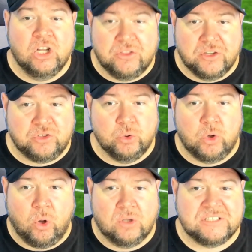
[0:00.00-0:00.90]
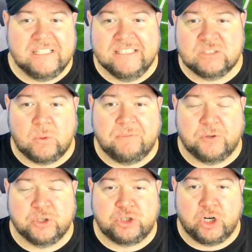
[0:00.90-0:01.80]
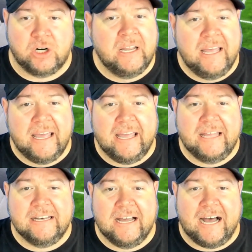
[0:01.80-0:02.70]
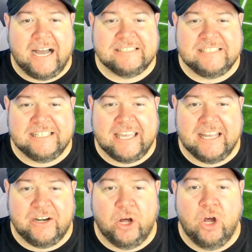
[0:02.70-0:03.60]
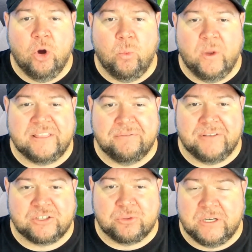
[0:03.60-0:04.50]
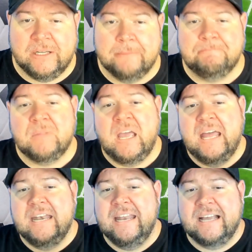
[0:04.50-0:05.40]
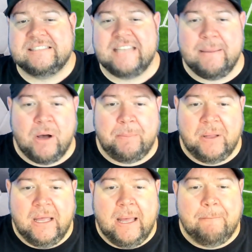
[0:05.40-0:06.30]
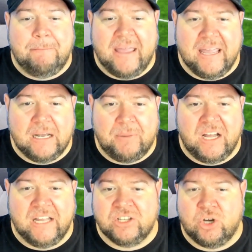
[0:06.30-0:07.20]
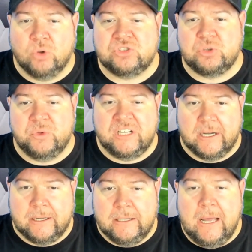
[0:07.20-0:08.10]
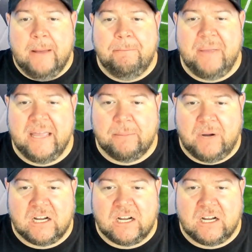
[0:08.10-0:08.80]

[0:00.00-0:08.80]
the two goals in this one for sure. And uh, I see Canada with the victory. Next game up Panama and Costa Rica. Panama